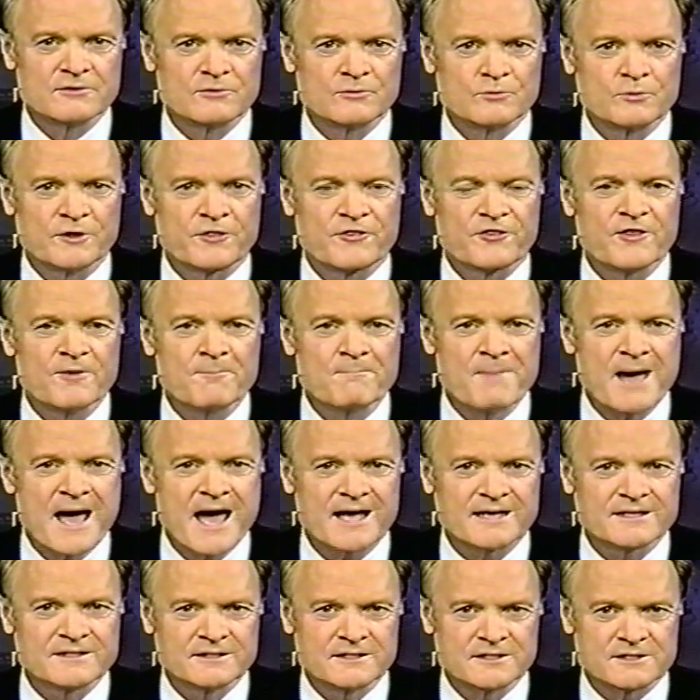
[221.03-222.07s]
with the
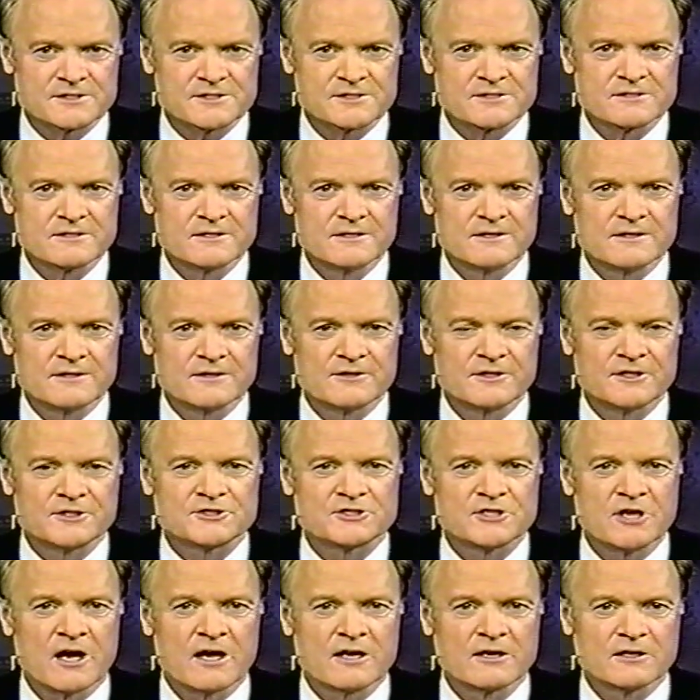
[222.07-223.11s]
madness that
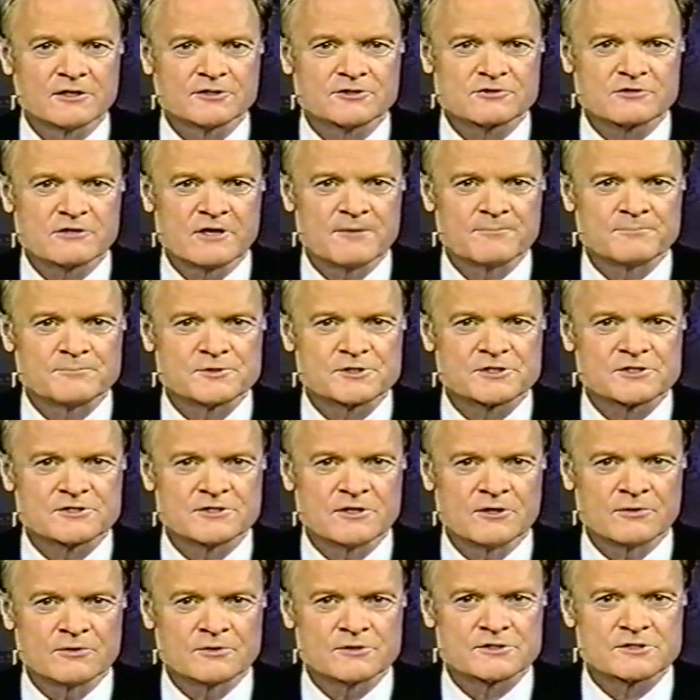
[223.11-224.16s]
Donald Trump
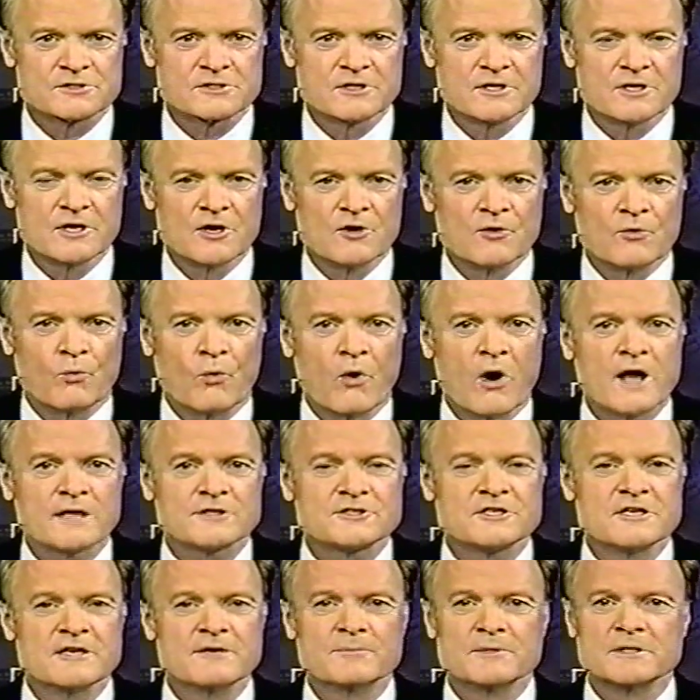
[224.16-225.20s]
stokes
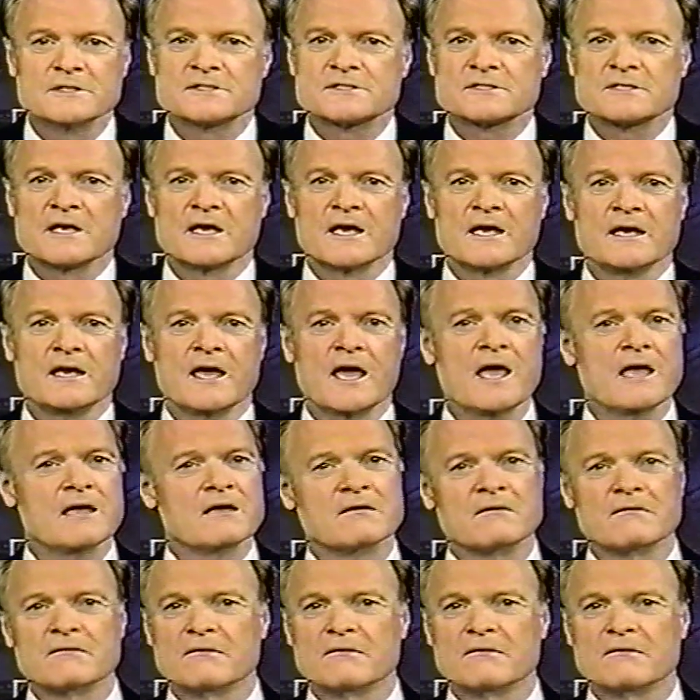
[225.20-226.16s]
watch him and say, hey,